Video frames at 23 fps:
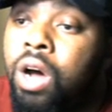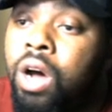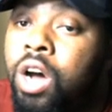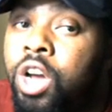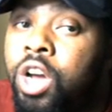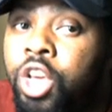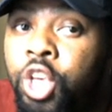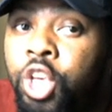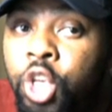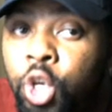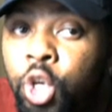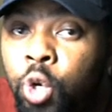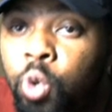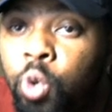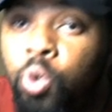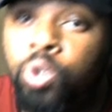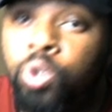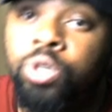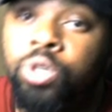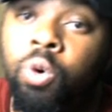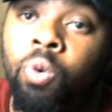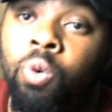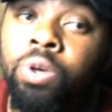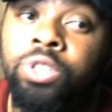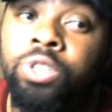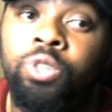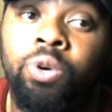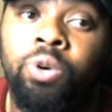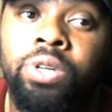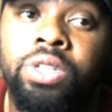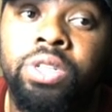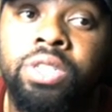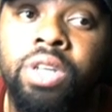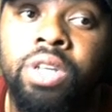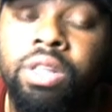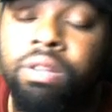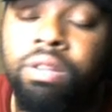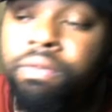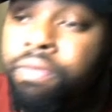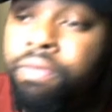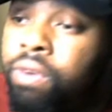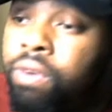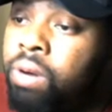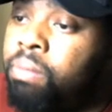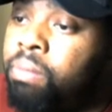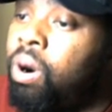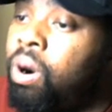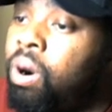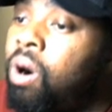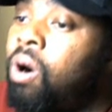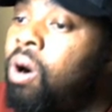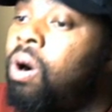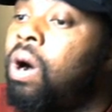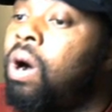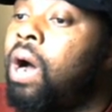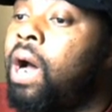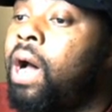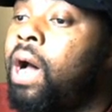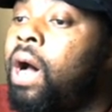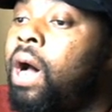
huge on Georgia Southern football,